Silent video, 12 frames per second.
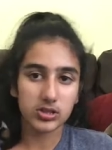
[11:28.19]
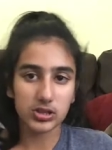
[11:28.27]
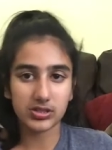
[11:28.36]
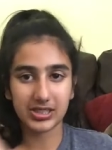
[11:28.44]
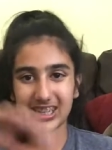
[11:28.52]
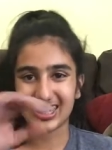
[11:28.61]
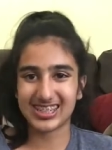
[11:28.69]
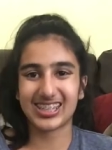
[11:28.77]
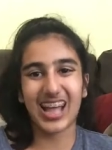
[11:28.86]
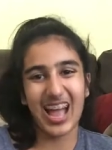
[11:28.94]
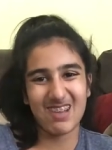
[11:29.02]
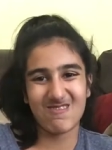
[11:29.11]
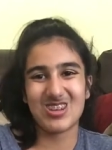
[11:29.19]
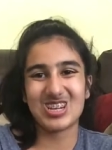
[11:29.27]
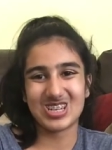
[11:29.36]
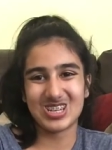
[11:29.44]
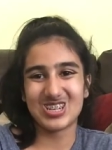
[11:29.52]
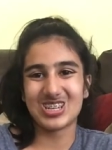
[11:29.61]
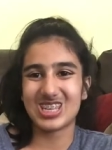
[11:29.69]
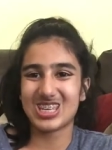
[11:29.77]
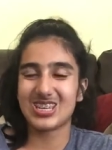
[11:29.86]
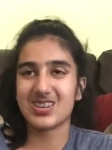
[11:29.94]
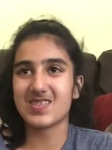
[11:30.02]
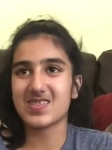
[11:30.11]
And I was like, "Yeah." She's like, "I want a
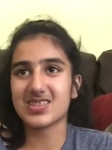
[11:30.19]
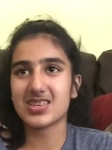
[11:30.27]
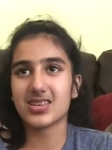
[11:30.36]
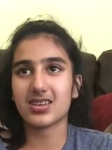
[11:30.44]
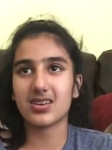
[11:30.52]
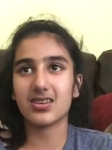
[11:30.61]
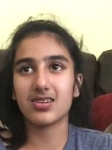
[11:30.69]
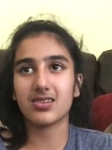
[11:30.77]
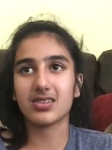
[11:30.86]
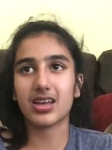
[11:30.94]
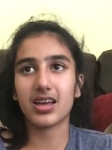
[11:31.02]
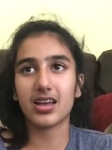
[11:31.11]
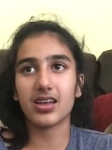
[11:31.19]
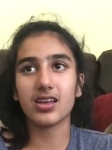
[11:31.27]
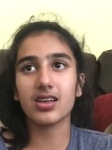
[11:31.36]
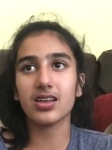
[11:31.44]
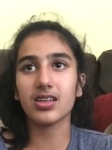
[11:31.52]
cookie," and I was like, oh, "Okay."